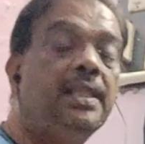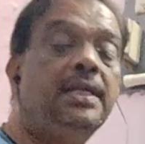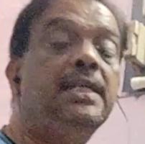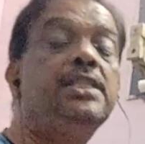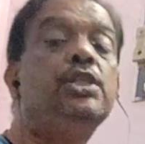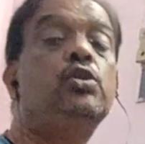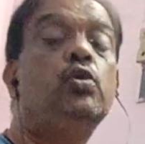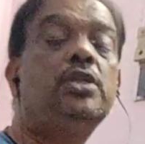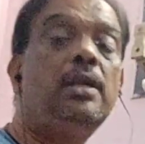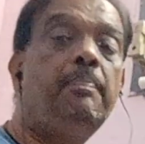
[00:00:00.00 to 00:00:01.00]
That is the
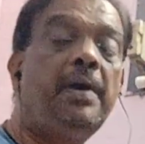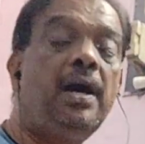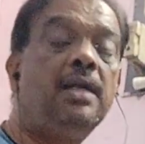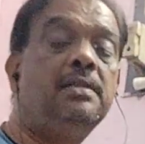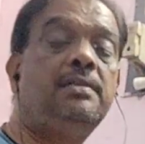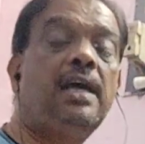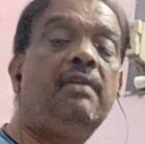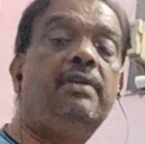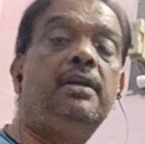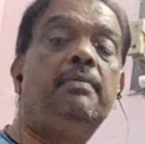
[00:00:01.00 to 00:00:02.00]
total path
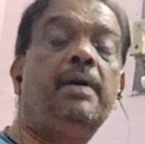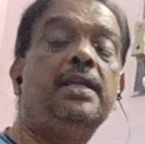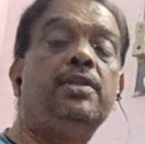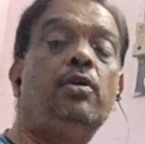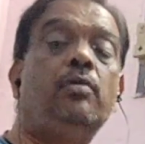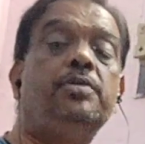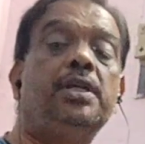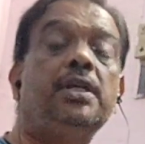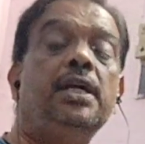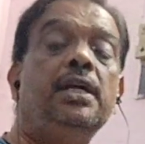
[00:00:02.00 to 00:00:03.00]
traveled by the
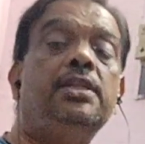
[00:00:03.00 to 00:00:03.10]
object.